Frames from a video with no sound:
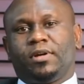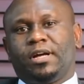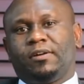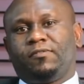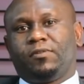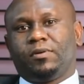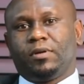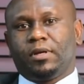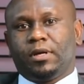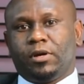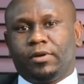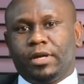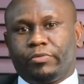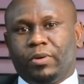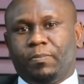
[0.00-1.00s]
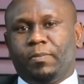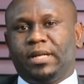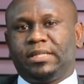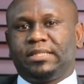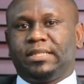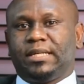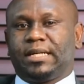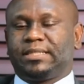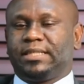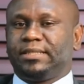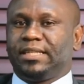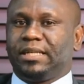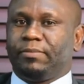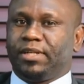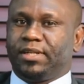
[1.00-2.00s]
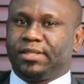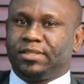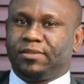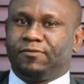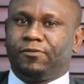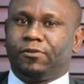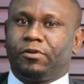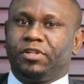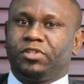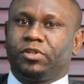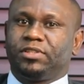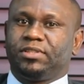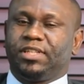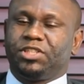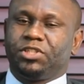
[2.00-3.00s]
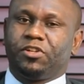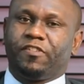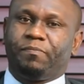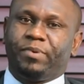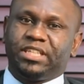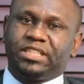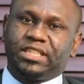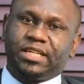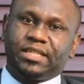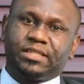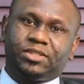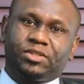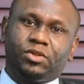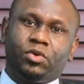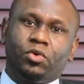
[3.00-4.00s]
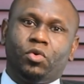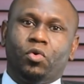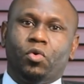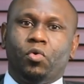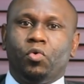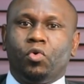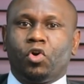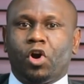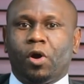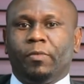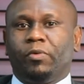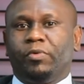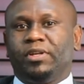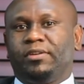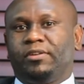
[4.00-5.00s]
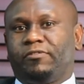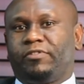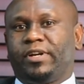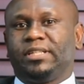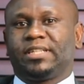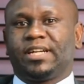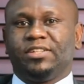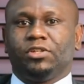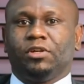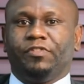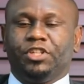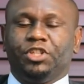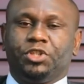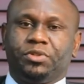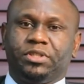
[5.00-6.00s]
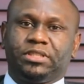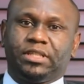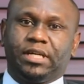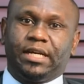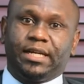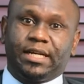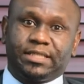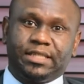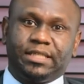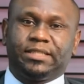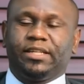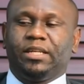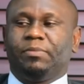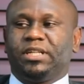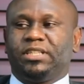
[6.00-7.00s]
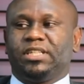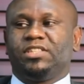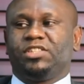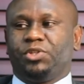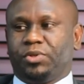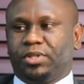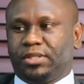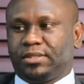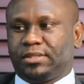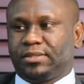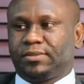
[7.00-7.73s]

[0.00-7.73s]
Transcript: have other equipment in the accident and emergency for resuscitation of patients who come in with different kinds of injuries at the accident and emergency unit.